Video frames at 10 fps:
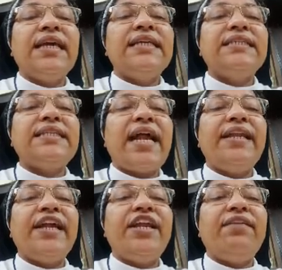
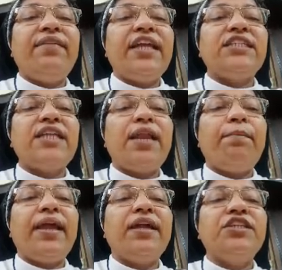standard deviation and
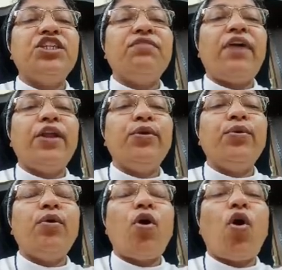paired
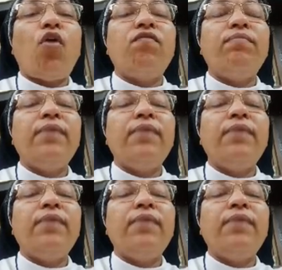t-value of